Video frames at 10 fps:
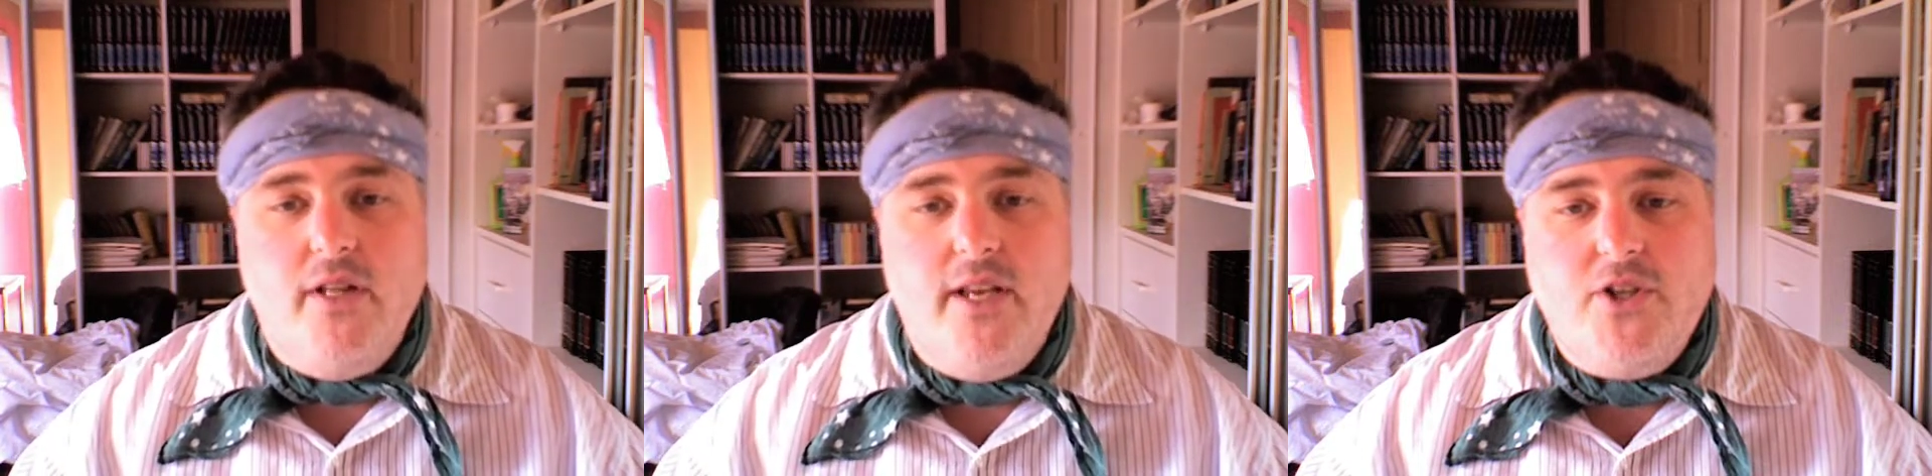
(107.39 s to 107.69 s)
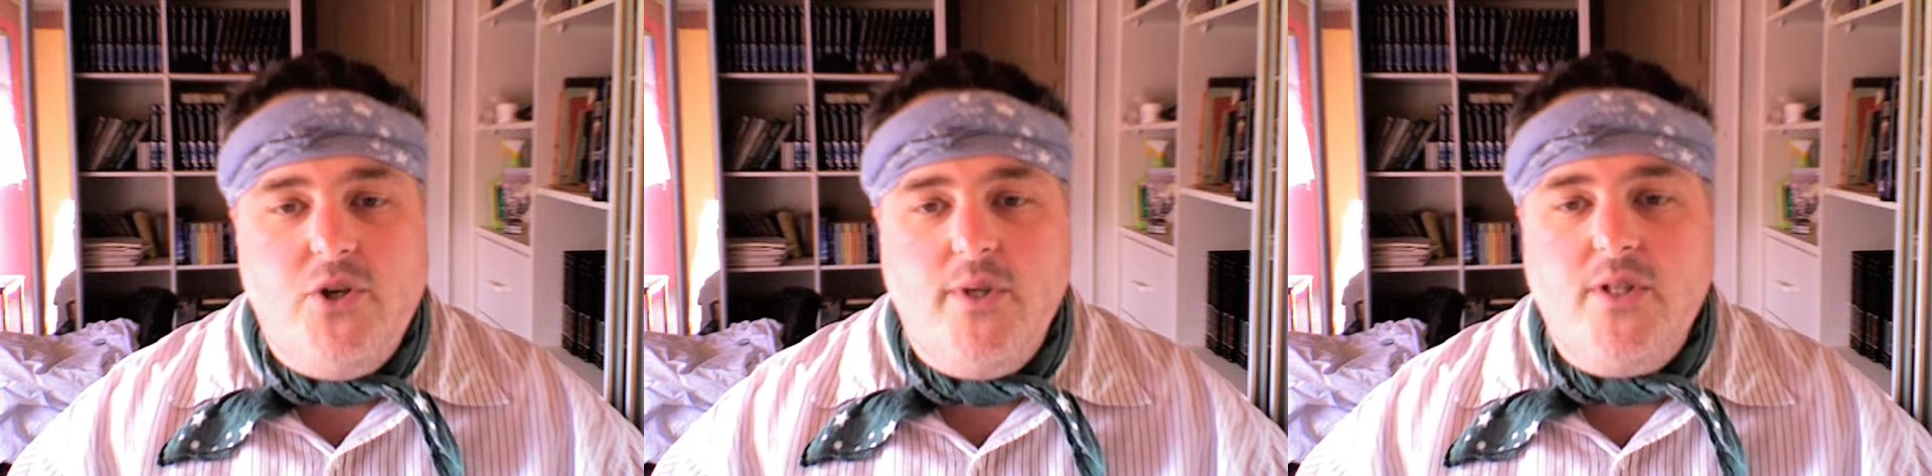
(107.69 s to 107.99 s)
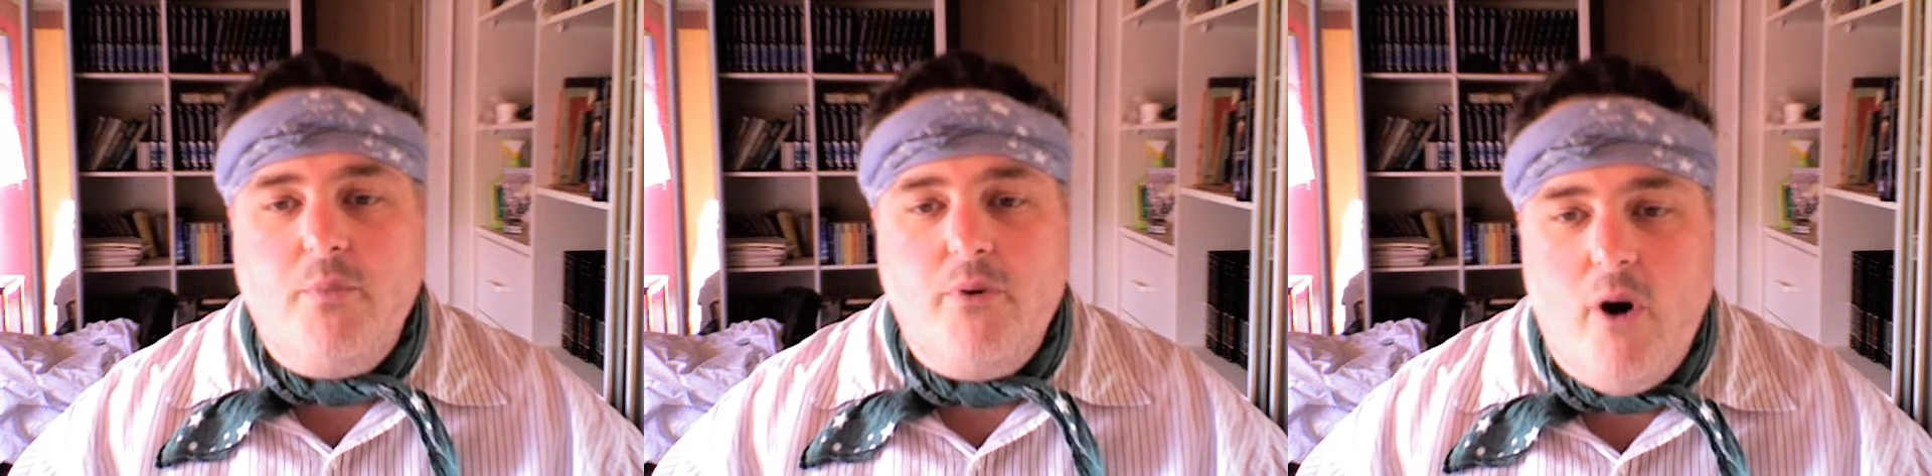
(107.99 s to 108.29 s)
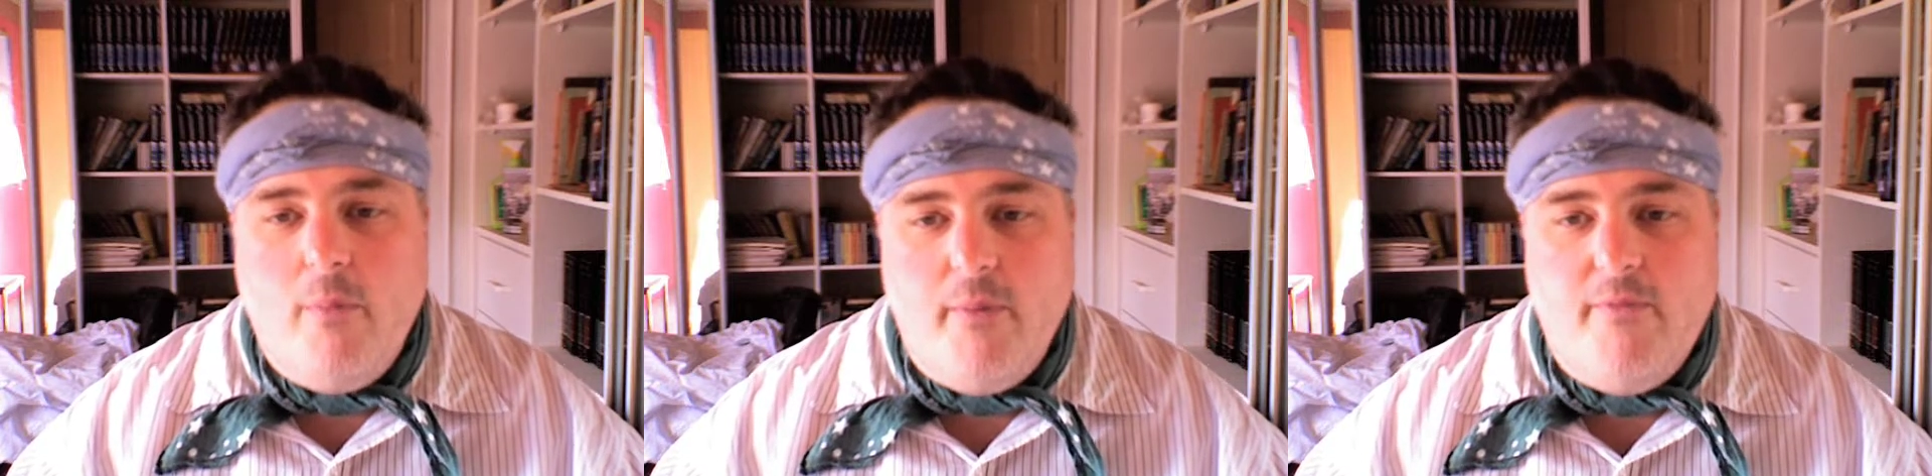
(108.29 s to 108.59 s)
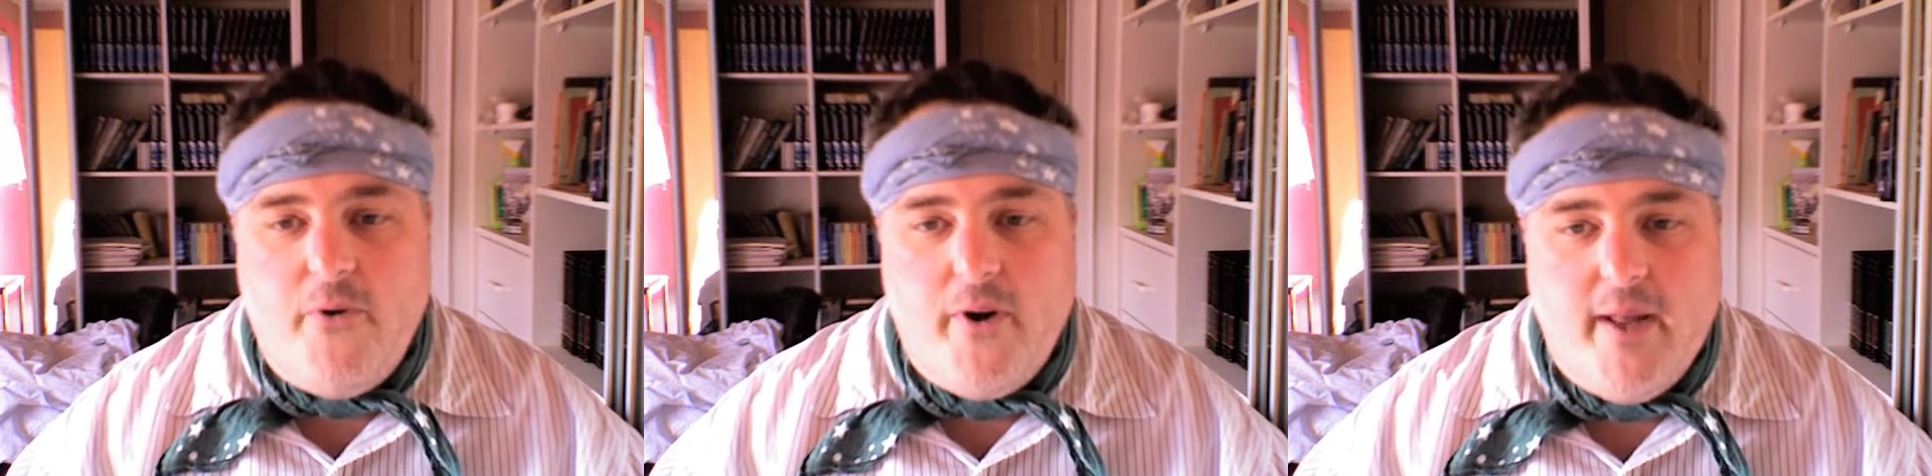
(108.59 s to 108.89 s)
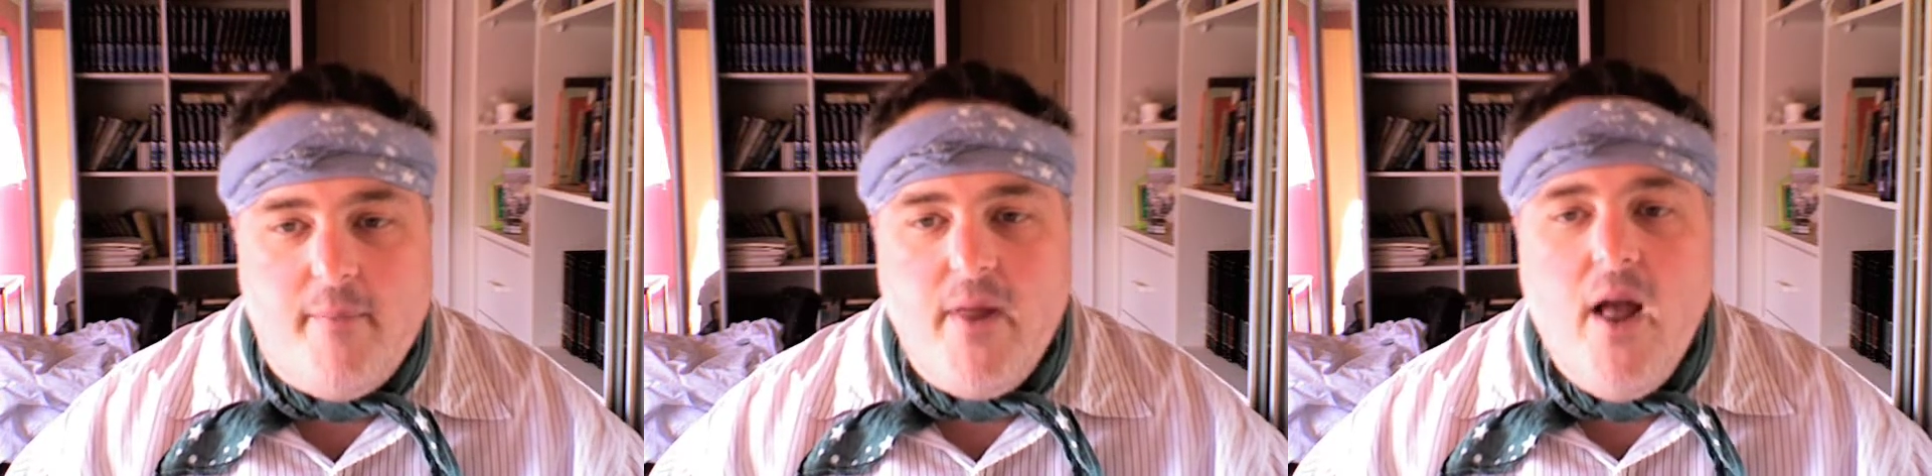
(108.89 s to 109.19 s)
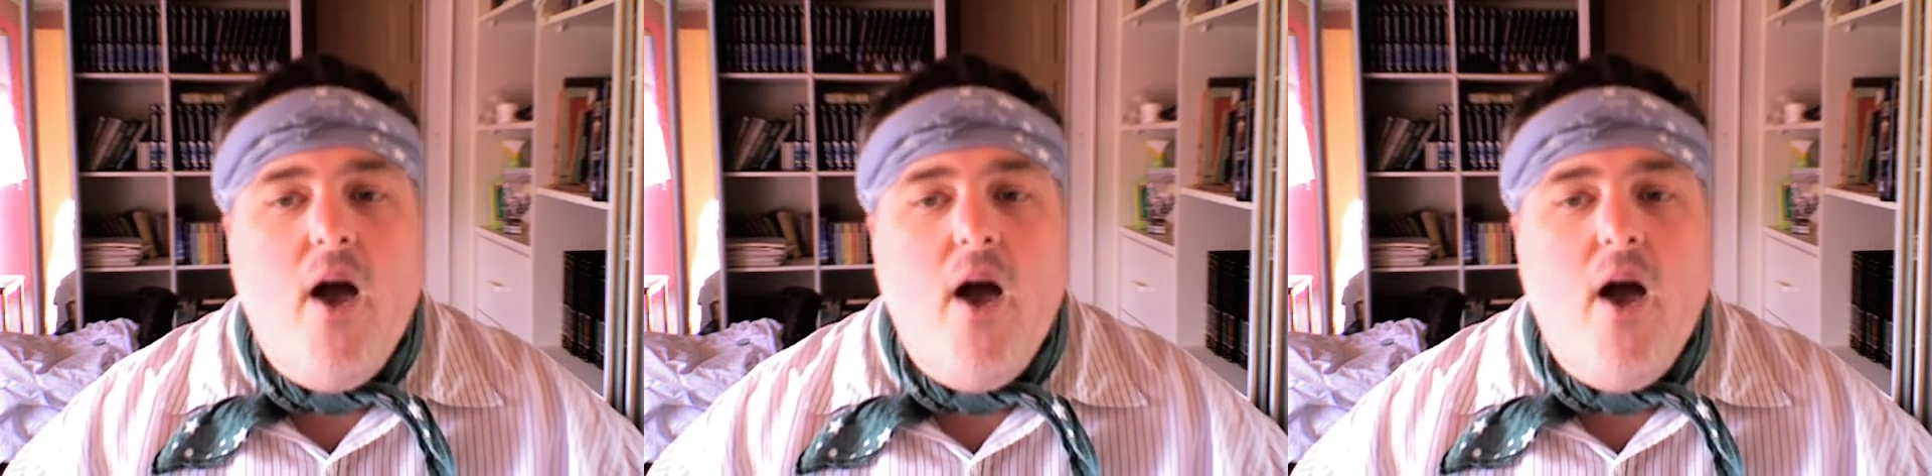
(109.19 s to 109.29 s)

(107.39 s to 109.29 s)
issue is a problem for him.